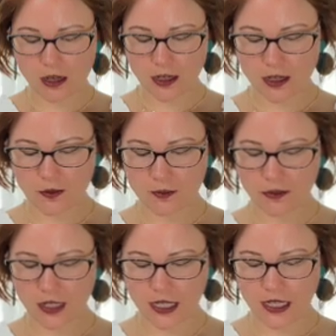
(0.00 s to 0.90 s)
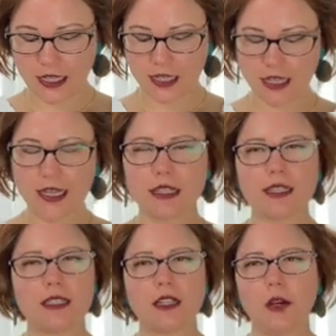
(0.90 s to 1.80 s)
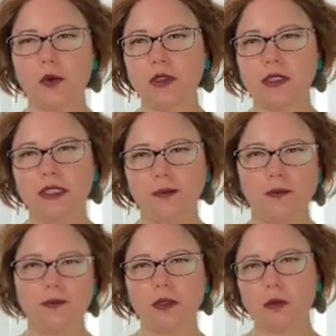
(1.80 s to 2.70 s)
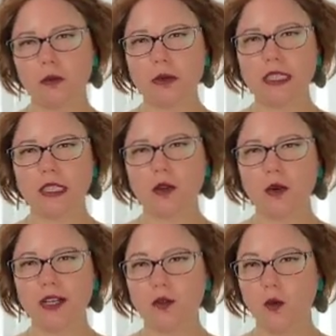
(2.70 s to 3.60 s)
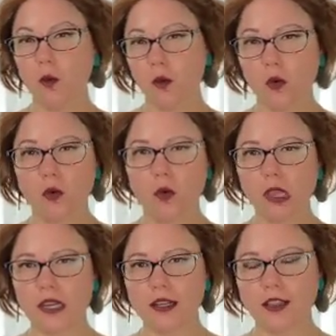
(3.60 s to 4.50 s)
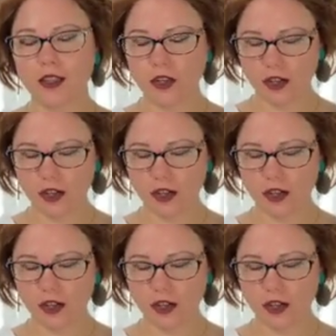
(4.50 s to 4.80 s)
um, and it's not really bleeding quite a whole, whole lot, there